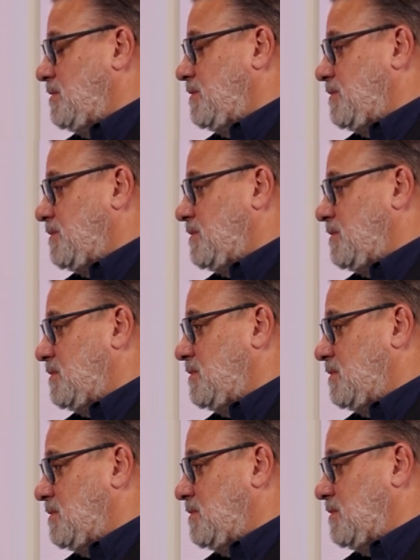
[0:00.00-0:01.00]

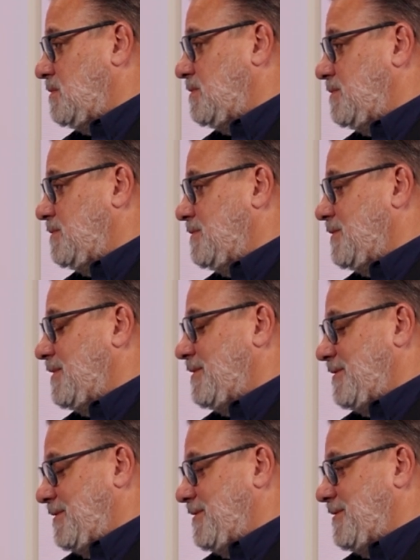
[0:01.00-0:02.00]

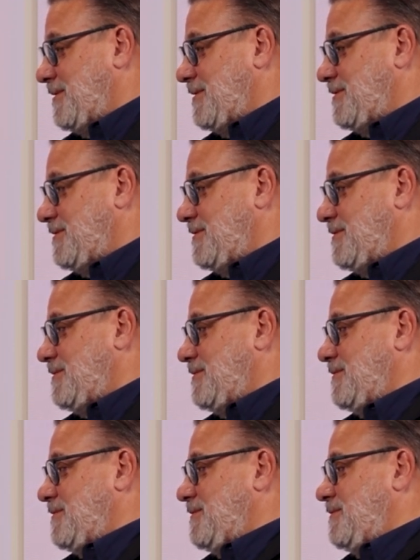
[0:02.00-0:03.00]

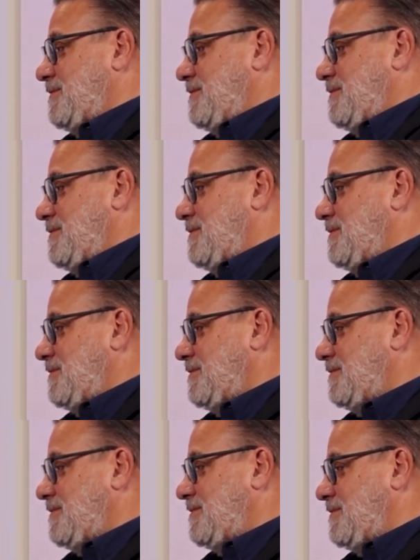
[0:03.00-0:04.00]

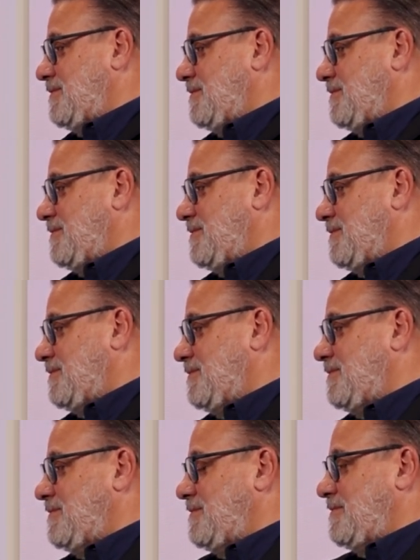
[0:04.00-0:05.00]

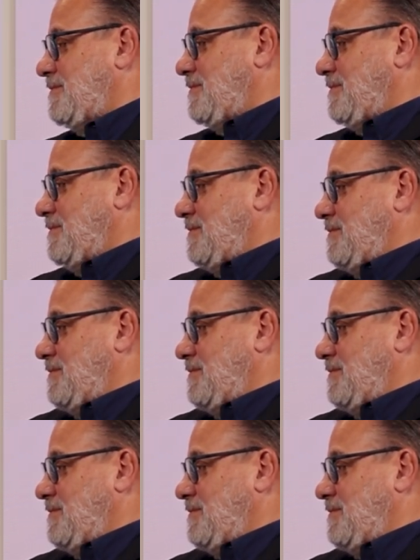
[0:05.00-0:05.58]
The person shown says nothing.